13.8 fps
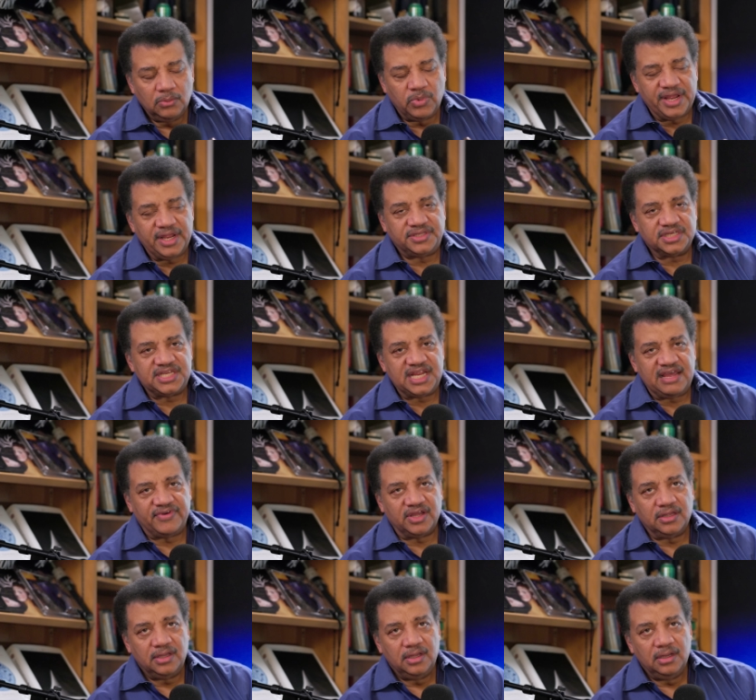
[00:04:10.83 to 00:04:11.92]
Well, it doesn't have
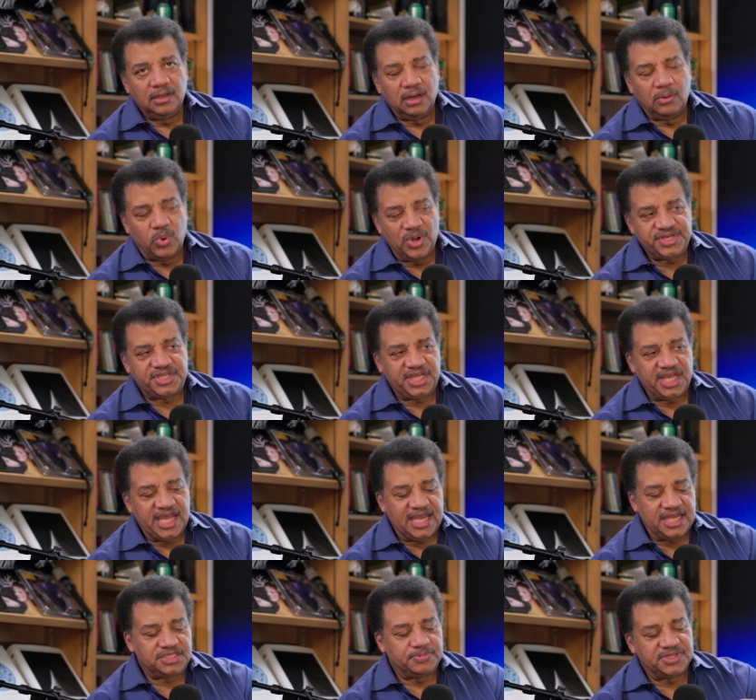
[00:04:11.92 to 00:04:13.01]
a, a one D
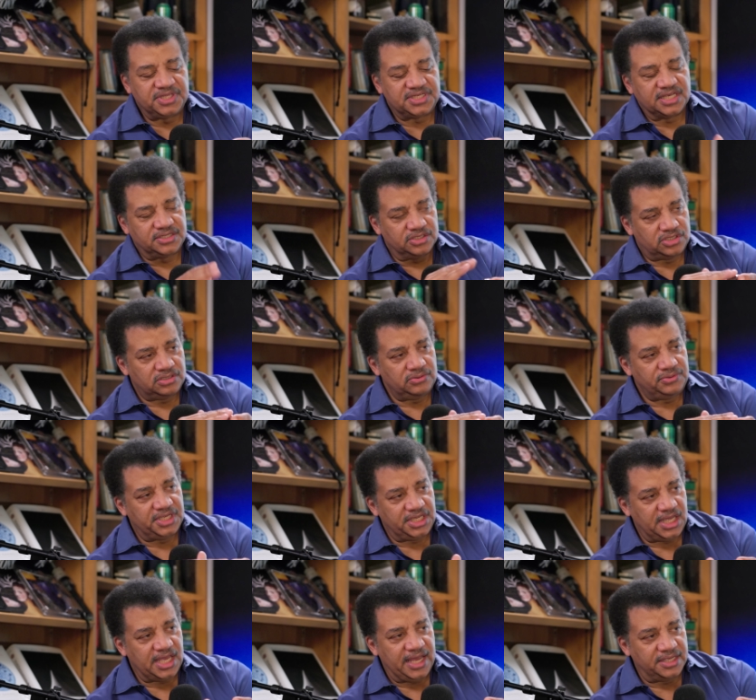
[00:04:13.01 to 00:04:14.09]
edge, but this has a two
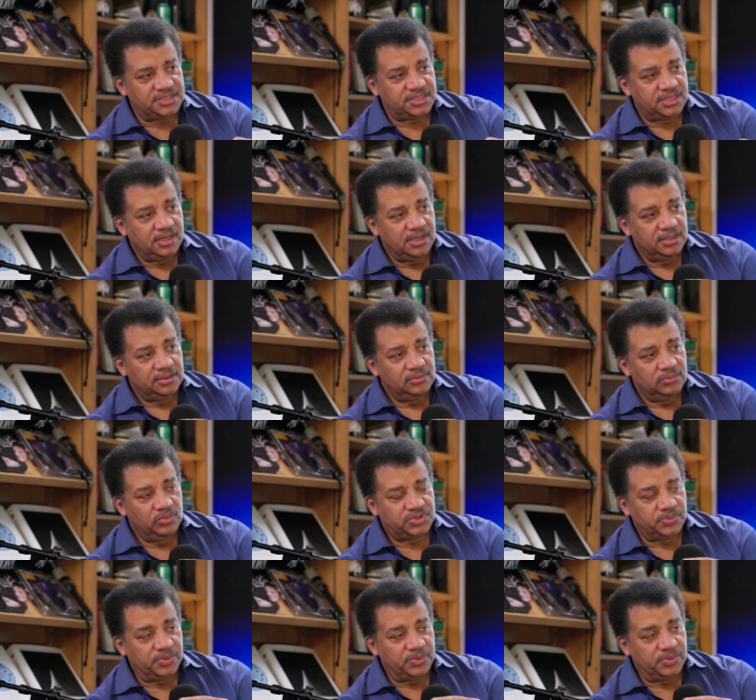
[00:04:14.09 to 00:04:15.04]
D edge, which